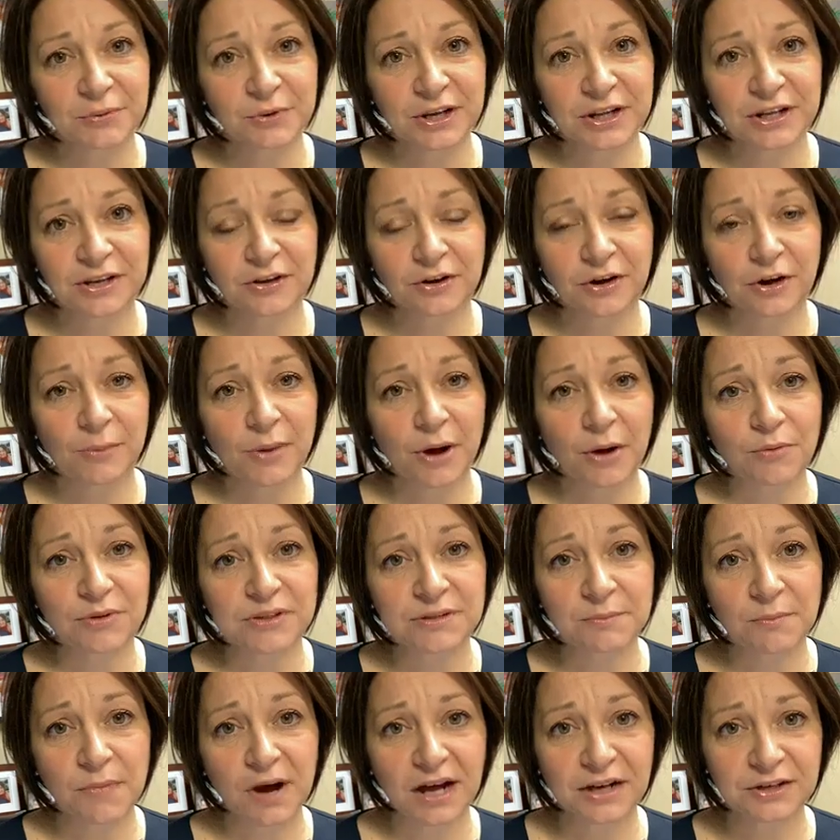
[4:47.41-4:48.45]
I wanted to talk about
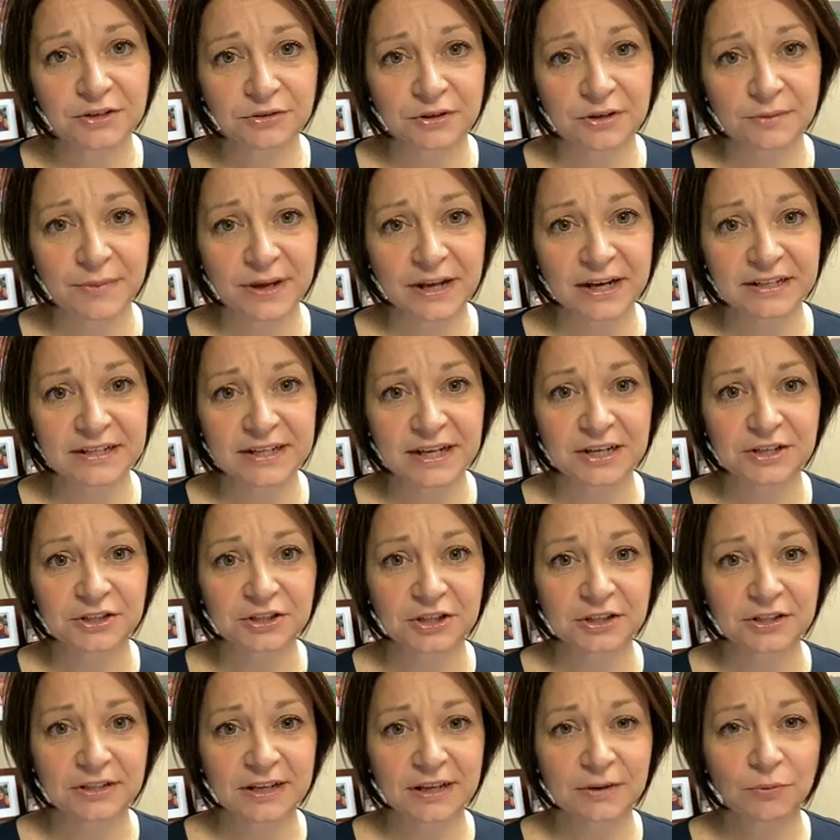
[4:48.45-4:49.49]
was mantra
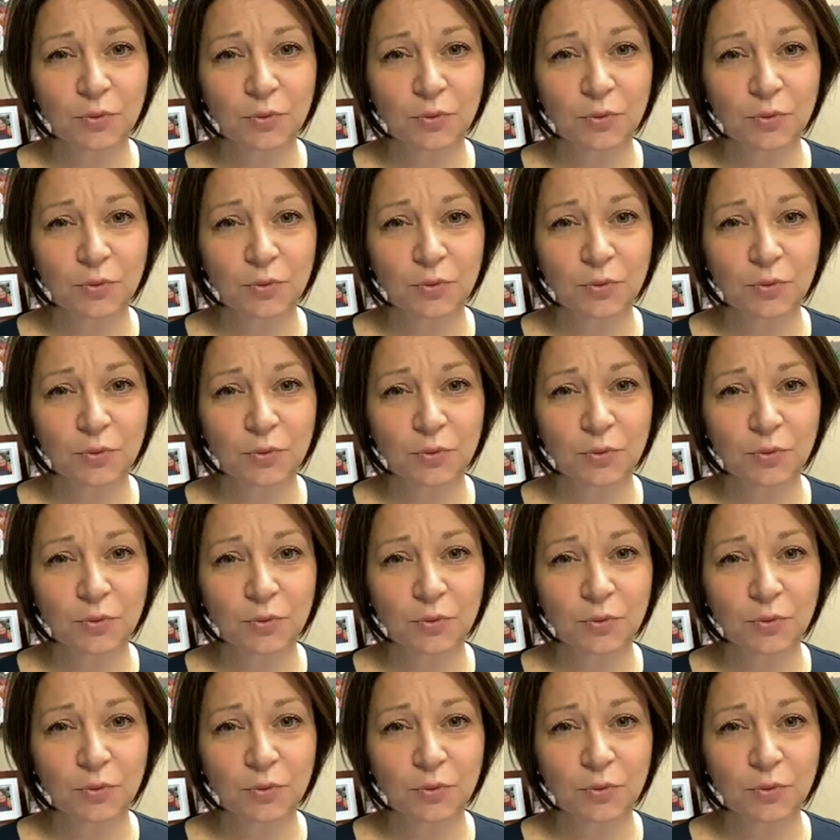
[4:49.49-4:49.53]
meditation.